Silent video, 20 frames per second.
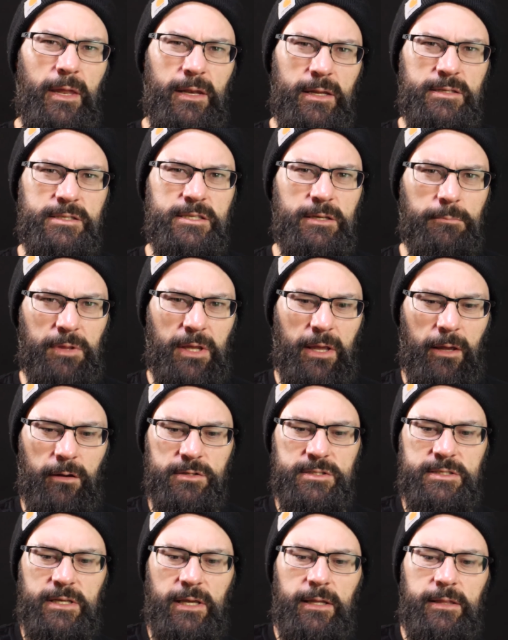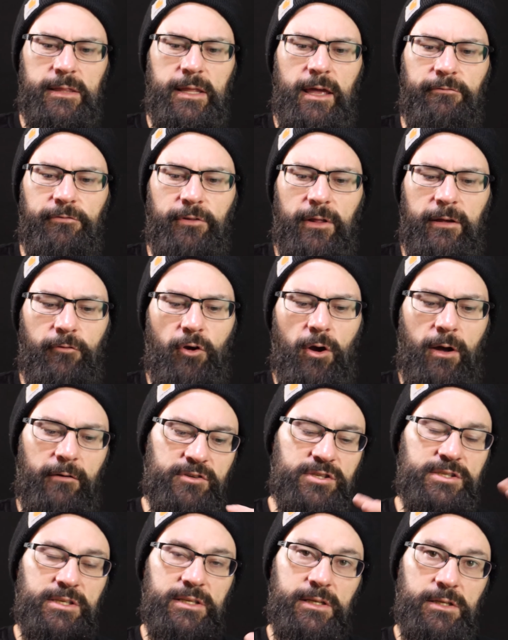they did something else to get that flavor.
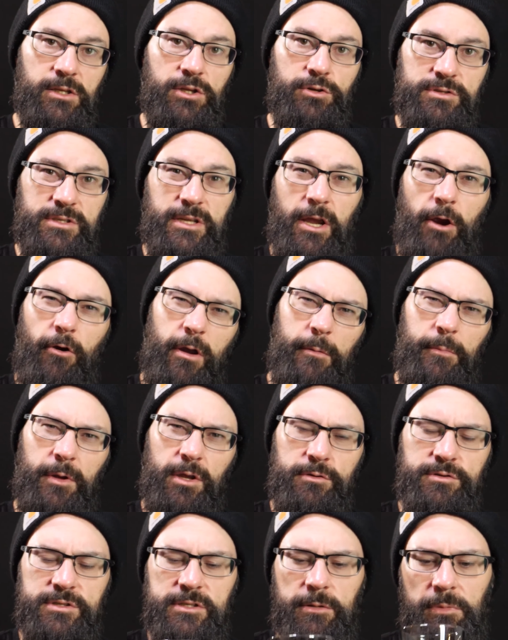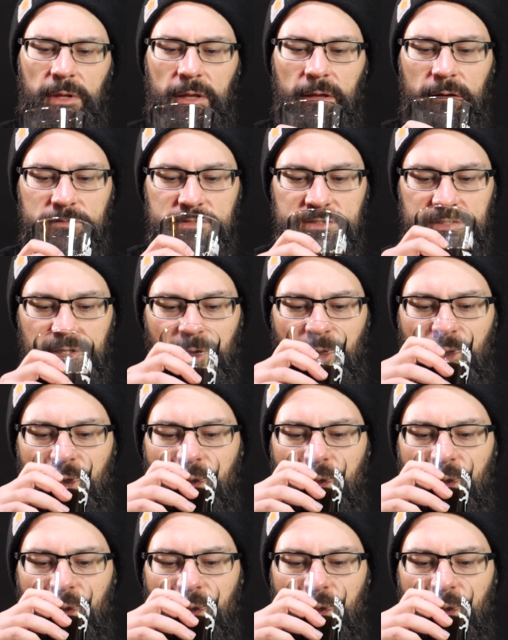Obviously didn't use dairy, but used something else.